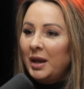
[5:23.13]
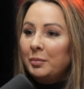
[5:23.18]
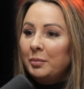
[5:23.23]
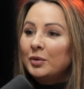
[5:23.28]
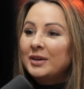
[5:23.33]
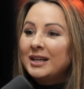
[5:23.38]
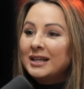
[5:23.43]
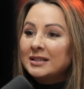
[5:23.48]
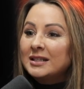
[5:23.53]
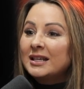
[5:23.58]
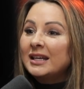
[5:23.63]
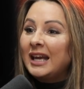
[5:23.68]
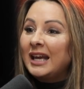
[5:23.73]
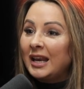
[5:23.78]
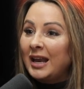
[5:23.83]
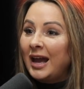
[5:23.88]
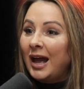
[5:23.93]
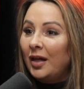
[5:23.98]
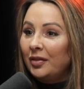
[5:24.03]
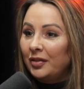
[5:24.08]
People need to get
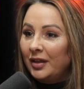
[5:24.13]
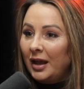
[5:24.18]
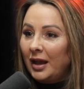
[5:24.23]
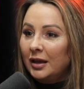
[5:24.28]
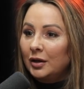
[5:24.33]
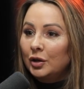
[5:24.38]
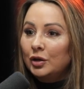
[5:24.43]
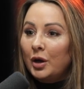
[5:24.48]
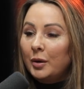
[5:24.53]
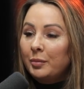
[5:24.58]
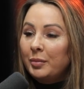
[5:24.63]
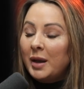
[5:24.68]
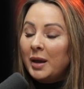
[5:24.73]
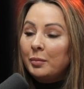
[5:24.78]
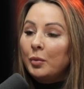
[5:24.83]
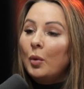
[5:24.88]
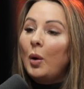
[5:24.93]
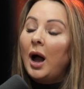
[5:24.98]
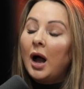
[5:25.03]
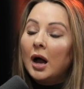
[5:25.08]
out there.
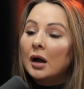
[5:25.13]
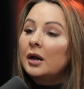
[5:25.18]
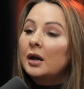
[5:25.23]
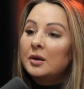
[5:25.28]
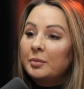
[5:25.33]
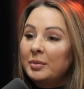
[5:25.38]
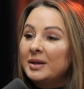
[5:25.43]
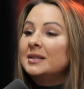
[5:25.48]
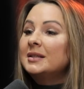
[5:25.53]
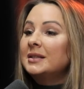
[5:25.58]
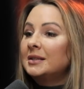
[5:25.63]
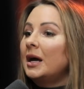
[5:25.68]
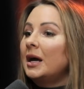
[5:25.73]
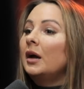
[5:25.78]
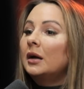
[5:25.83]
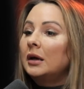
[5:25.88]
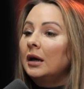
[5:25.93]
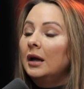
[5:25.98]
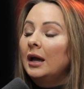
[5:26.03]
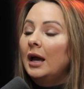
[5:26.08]
People aren't going to be
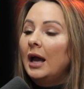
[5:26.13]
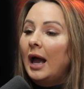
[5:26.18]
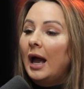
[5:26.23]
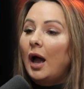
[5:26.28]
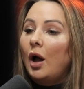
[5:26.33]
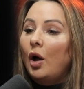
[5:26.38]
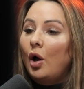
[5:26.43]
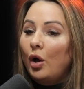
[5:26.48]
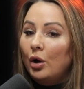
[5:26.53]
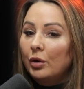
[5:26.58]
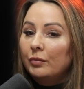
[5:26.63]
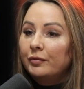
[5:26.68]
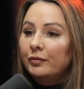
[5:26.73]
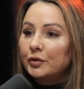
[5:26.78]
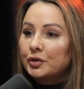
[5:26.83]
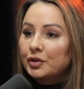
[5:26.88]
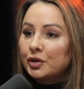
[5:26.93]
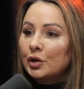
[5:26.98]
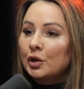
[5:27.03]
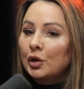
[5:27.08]
stuck at home for
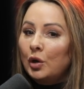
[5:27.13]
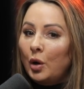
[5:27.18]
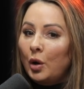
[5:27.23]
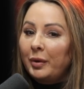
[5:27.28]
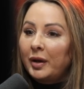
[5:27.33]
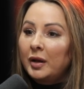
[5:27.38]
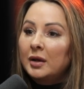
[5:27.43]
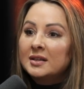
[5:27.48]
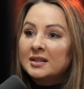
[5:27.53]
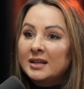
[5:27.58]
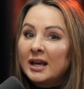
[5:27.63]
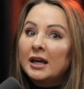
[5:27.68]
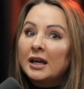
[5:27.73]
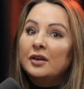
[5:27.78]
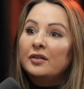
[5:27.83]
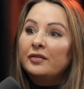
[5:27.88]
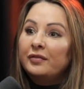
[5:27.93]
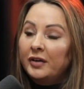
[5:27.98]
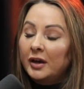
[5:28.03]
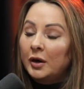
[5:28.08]
too long because they're going
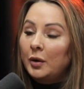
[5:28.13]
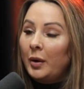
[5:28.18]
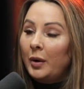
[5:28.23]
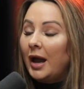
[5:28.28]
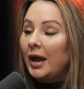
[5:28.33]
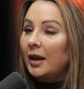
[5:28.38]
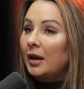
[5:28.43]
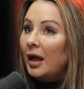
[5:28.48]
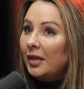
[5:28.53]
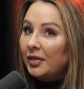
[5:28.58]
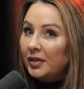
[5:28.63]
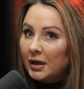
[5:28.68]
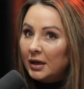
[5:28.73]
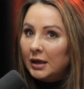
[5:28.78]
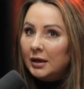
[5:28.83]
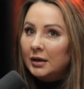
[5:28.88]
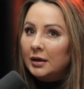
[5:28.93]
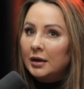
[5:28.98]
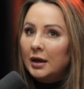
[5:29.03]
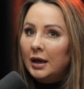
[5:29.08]
to figure out. And I think
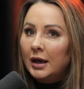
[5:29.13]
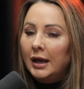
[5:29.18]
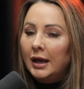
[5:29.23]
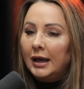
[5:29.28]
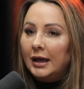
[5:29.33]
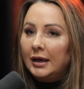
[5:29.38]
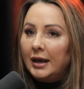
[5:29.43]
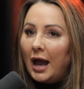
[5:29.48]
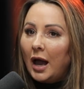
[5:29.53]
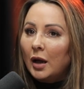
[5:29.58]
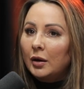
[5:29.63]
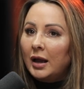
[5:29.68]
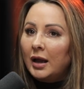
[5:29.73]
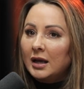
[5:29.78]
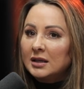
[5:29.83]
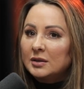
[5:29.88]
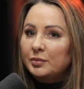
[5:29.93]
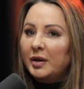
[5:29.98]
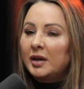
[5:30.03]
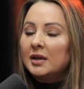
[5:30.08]
in our
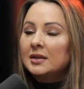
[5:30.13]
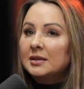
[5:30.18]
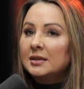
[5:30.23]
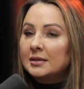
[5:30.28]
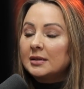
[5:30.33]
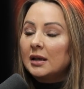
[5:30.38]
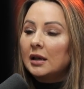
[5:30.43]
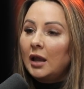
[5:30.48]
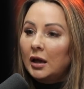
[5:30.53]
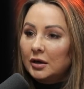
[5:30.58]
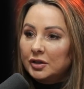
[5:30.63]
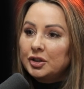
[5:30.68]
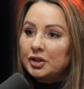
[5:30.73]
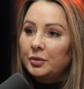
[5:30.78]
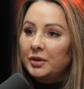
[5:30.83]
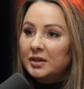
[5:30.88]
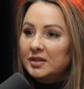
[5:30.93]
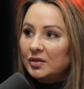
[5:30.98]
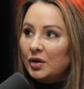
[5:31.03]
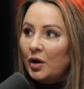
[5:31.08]
case, because it's a
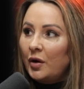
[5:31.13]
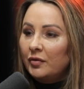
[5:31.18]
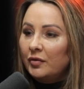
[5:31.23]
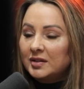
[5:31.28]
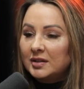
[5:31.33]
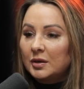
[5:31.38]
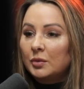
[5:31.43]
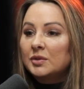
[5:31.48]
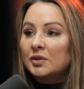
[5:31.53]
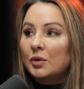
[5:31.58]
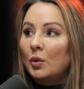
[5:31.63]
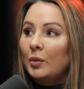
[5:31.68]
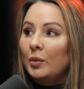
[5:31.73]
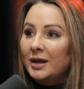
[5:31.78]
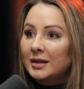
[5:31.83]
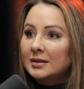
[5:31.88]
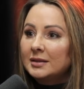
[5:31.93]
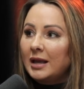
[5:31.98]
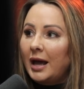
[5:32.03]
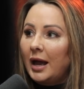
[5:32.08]
luxury service, there was
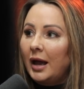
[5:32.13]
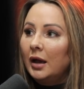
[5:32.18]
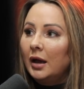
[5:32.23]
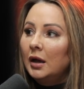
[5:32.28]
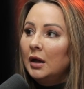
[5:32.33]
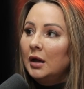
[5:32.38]
always that,